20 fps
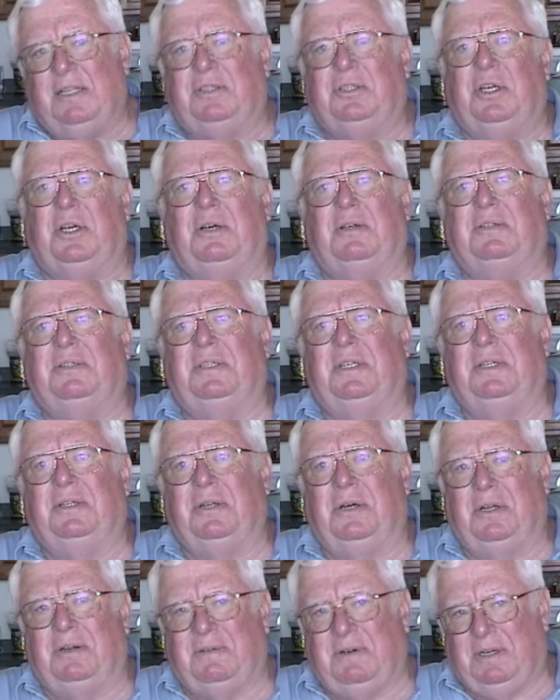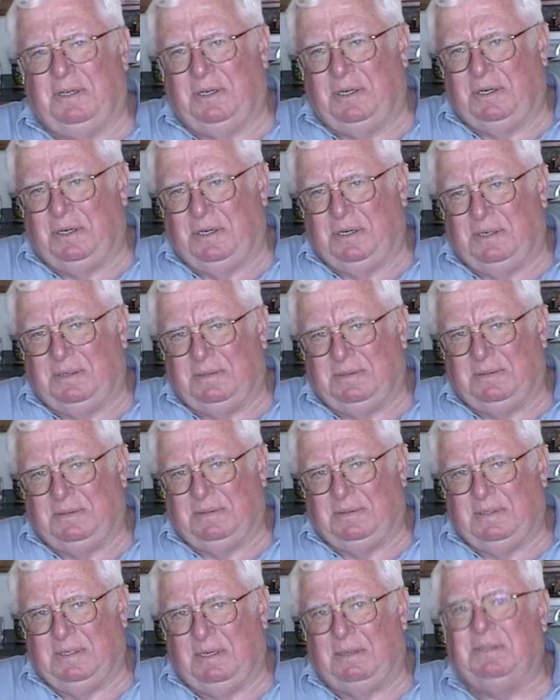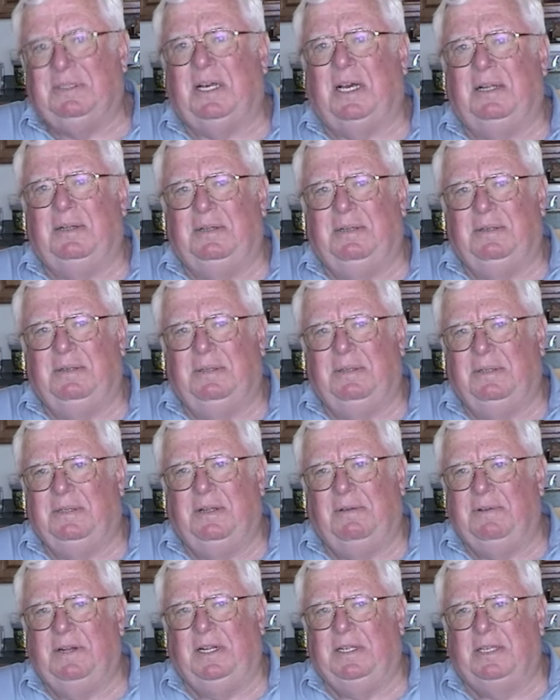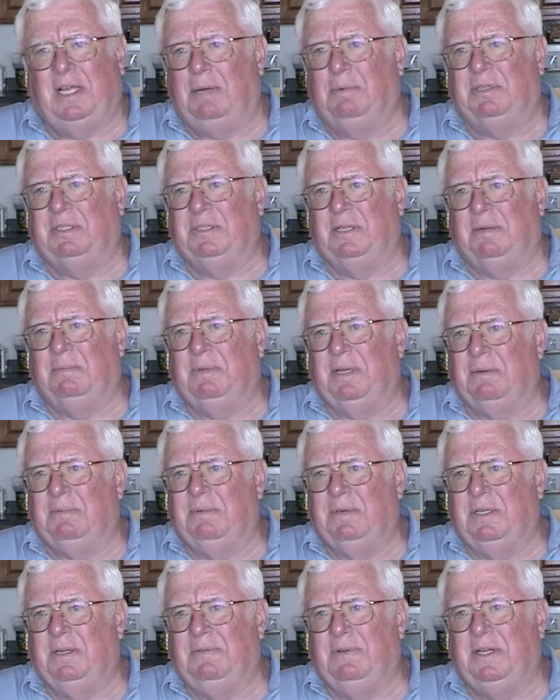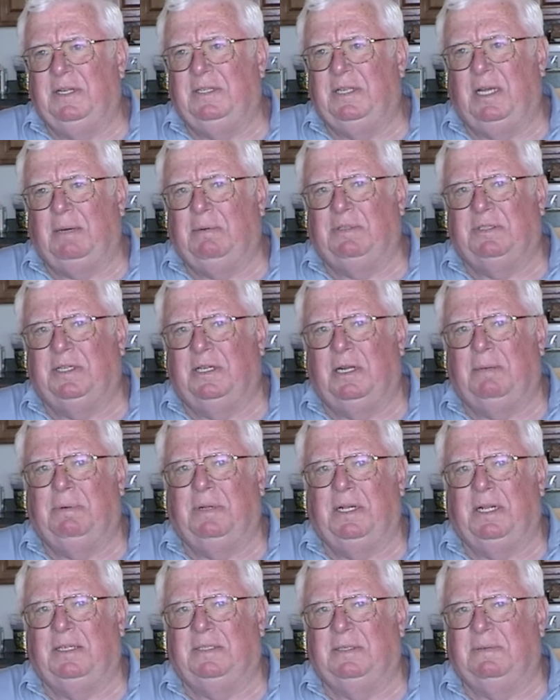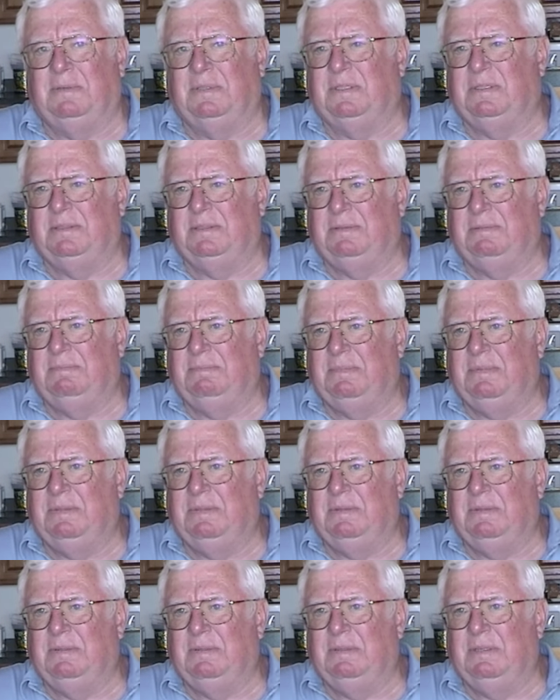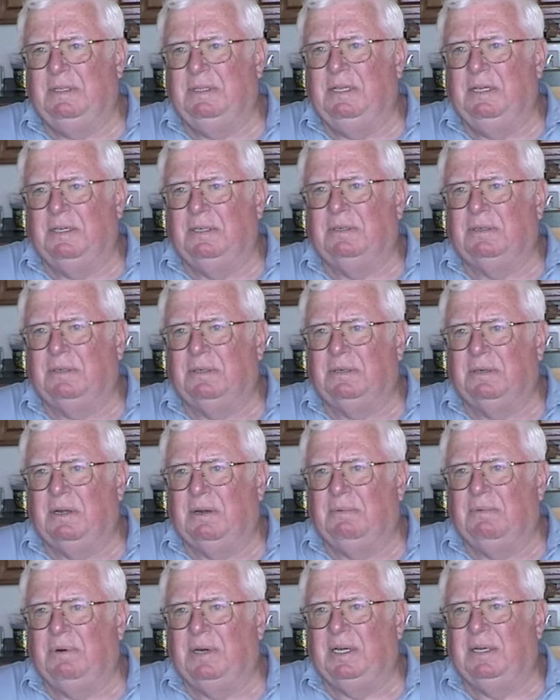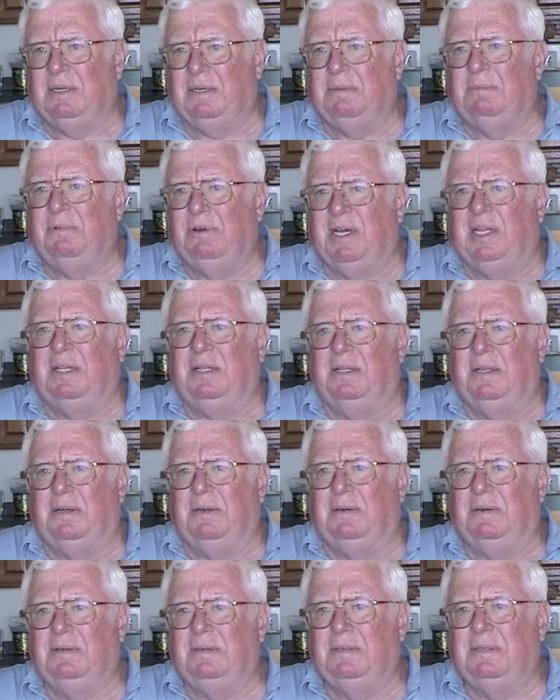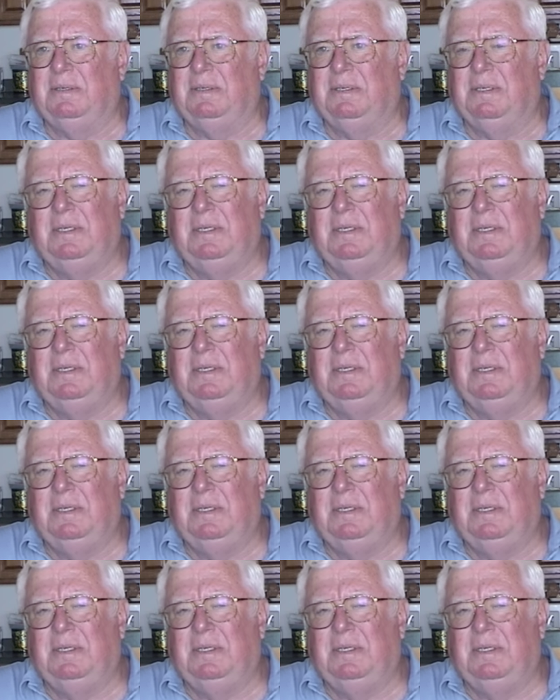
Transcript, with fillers: They had the chairs sitting all around the hall outside. The parish table. So, yeah, wouldn't have any table set up unless it was a dinner or a wedding, you know.